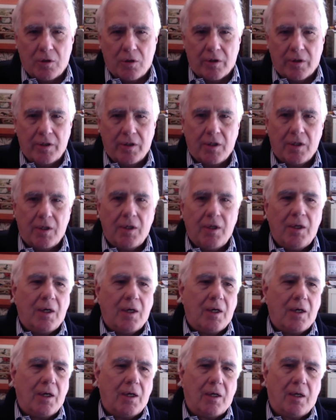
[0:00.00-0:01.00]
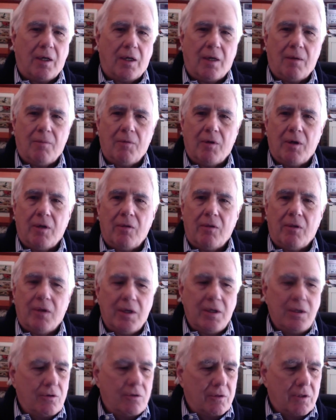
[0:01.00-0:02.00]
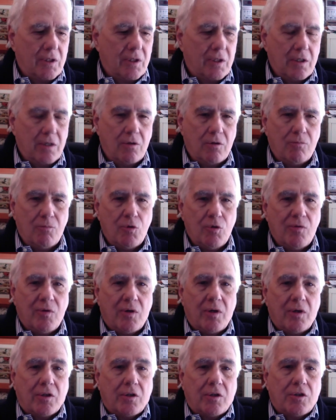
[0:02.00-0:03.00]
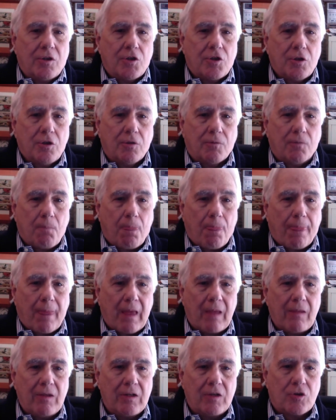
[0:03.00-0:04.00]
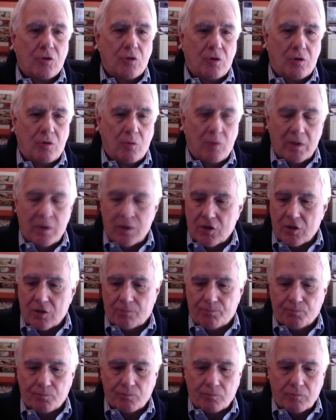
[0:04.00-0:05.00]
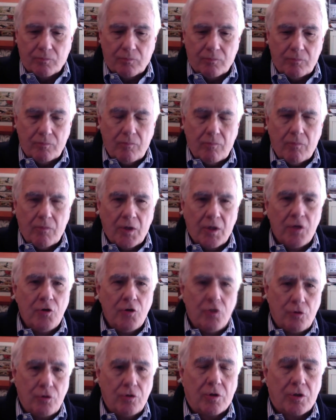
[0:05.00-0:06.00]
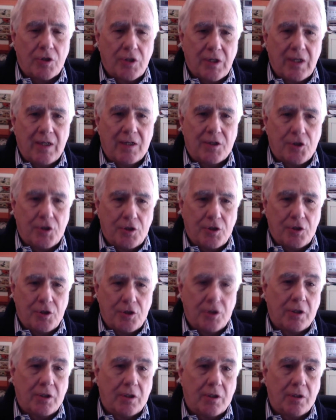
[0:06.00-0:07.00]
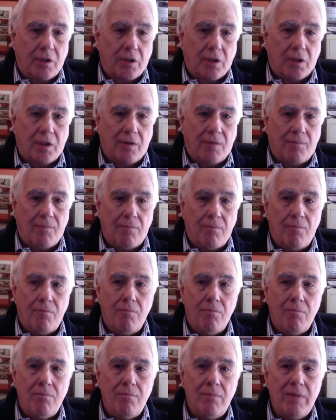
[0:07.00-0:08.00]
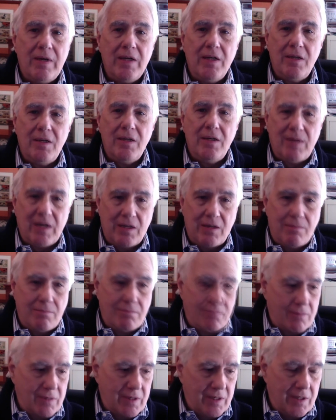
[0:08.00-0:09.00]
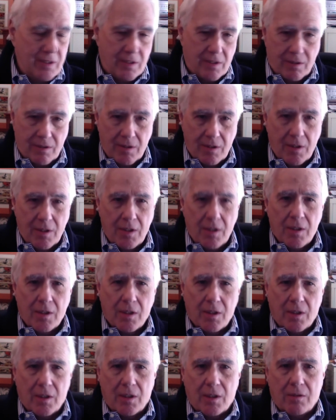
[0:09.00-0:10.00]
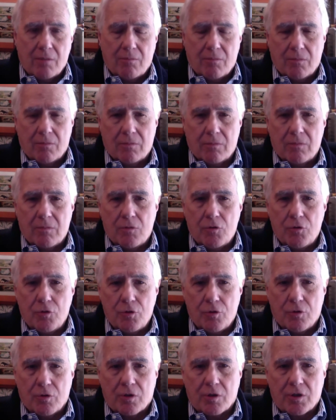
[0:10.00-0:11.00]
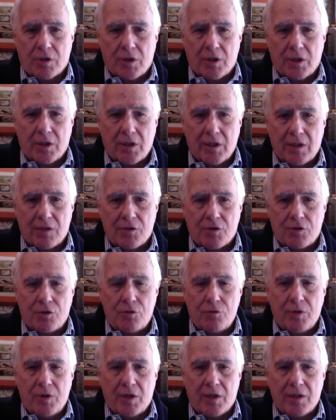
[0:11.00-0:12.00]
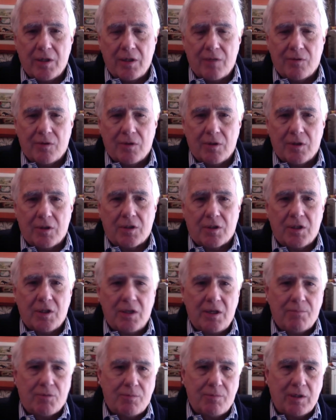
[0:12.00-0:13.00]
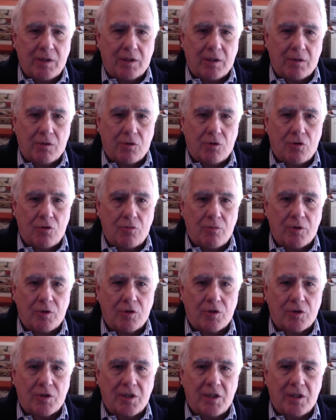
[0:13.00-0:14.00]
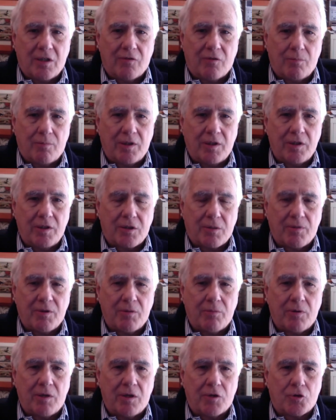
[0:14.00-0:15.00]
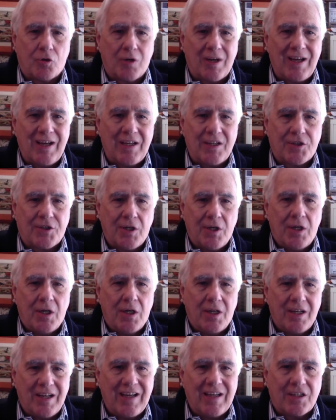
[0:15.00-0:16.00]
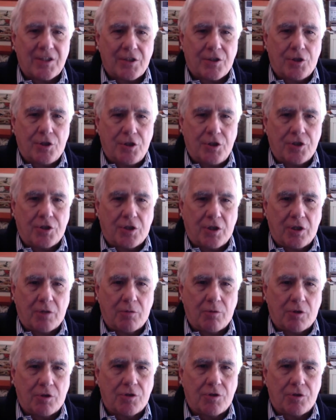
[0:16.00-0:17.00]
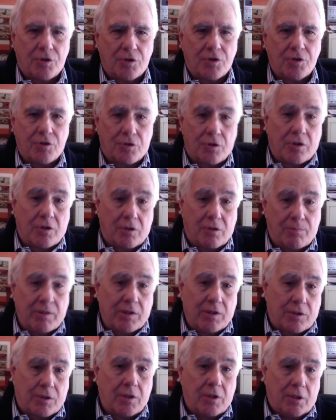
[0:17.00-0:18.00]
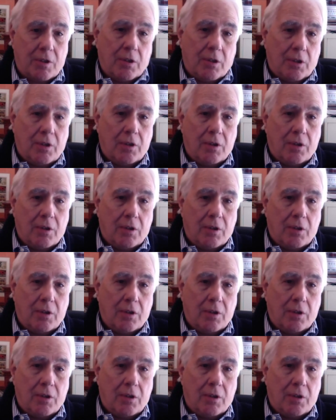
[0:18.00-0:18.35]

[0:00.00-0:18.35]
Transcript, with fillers: fool. Um, and then then you move on to dessert, and there's always a York style cheesecake. Um, many many many uh, New York steakhouses do not even attempt to make their own because they get it from a place up in the Bronx called S and S cheesecake, which is just considered the best